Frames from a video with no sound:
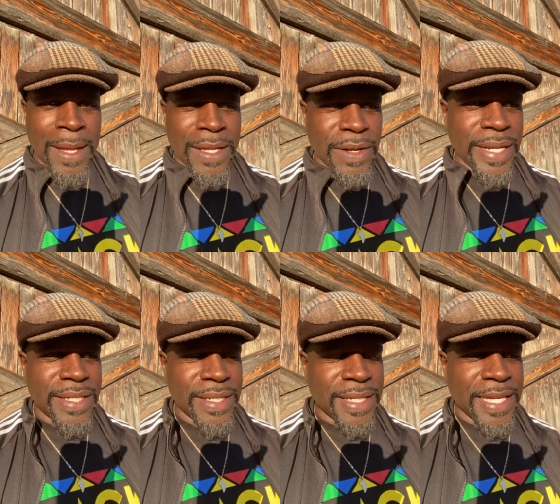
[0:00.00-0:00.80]
You need
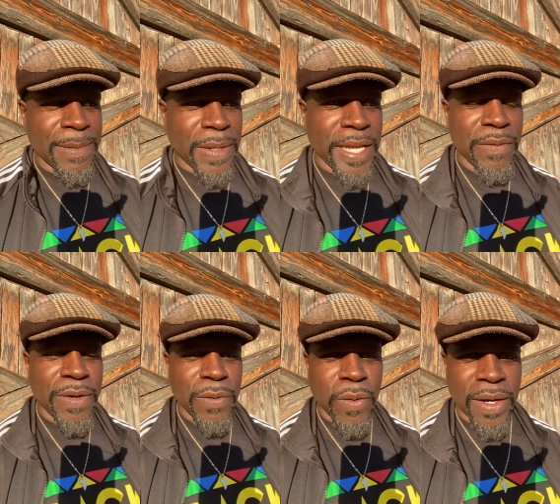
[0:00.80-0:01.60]
to keep hearing
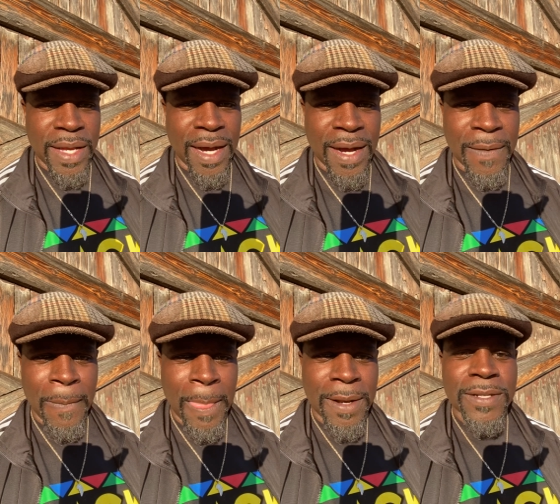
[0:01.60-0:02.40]
the word of God.
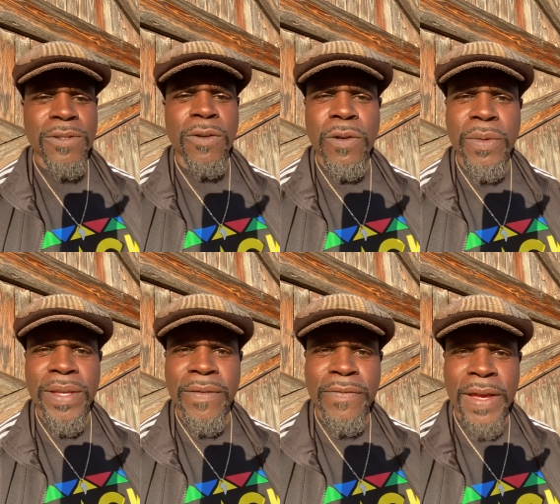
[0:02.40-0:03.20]
That's the only way
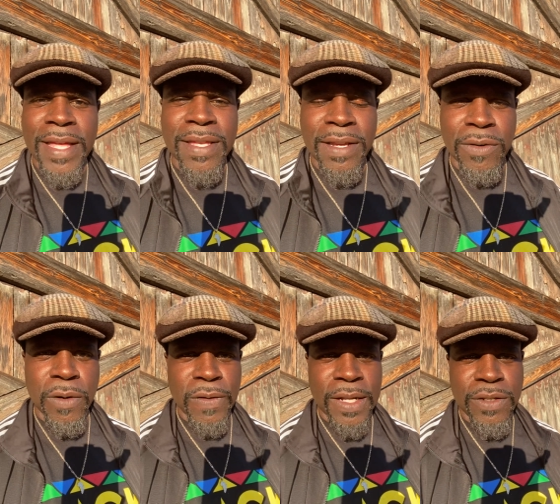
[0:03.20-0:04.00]
your faith can grow
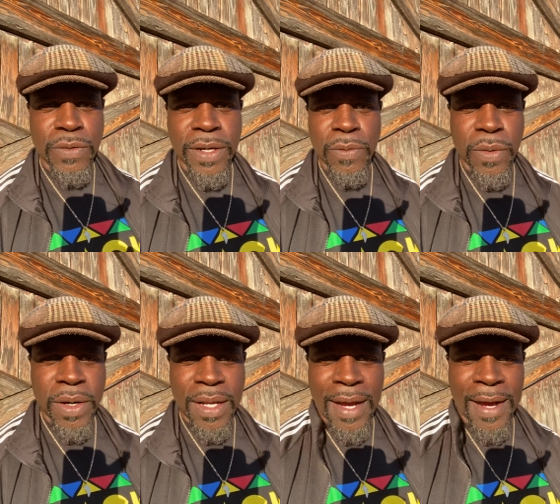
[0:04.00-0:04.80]
unless you hear the
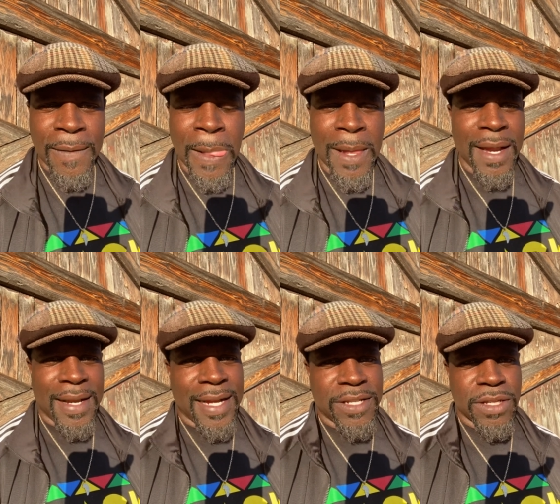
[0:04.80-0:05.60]
word of God.
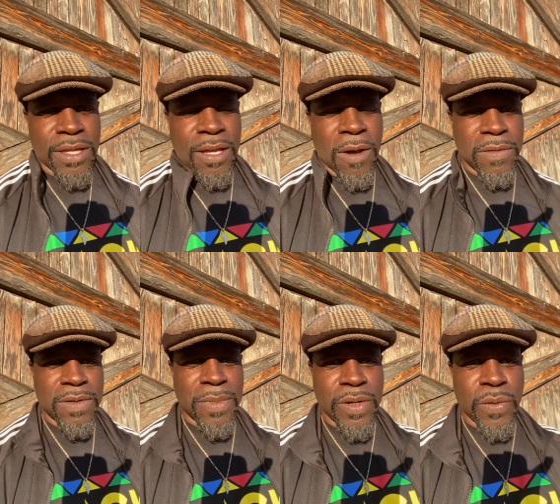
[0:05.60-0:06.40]
Not your thoughts,
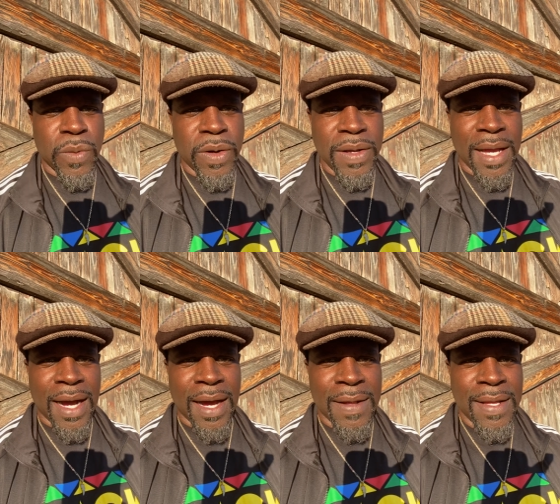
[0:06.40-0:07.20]
but the word of
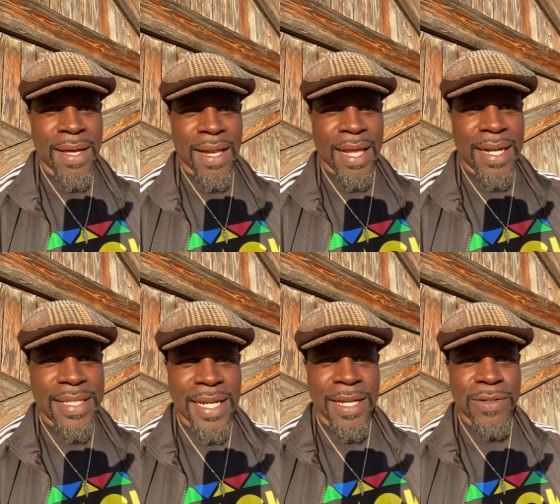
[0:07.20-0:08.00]
God. A lot of
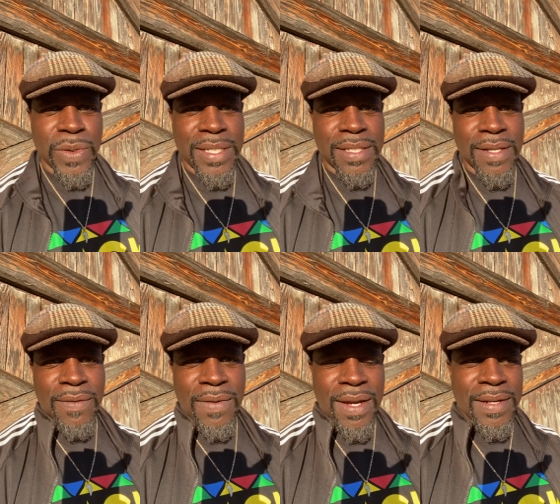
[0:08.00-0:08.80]
times we sit
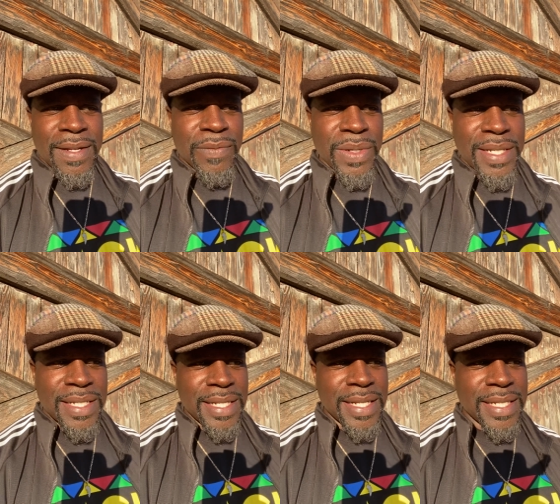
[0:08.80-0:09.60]
around and we
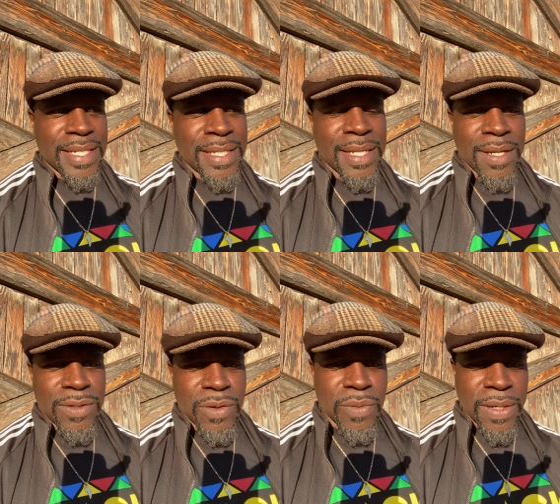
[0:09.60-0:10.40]
just listen
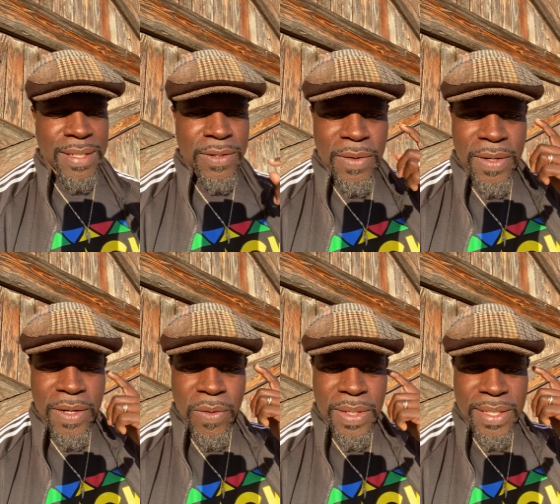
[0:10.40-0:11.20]
to what is going
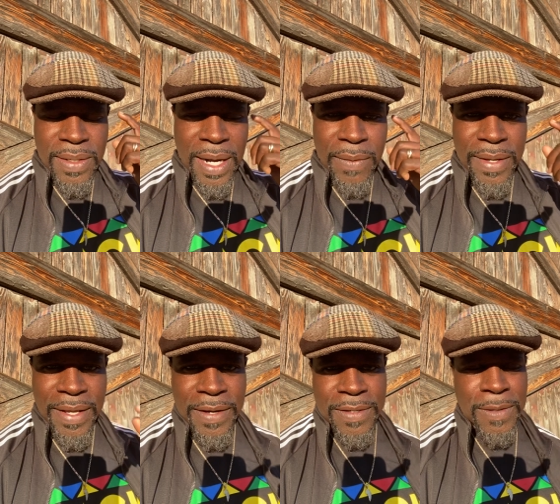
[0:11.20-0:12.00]
on into our
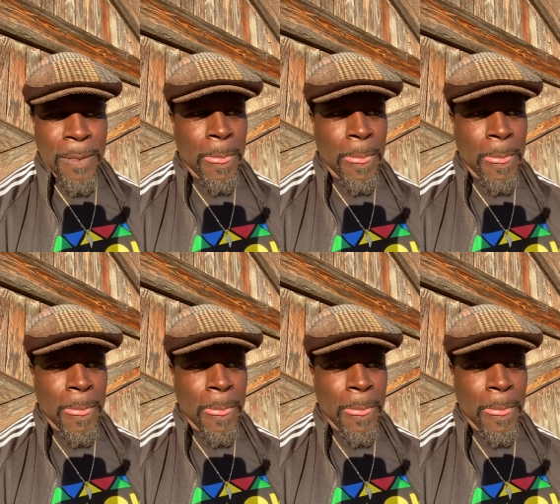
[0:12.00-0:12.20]
ears.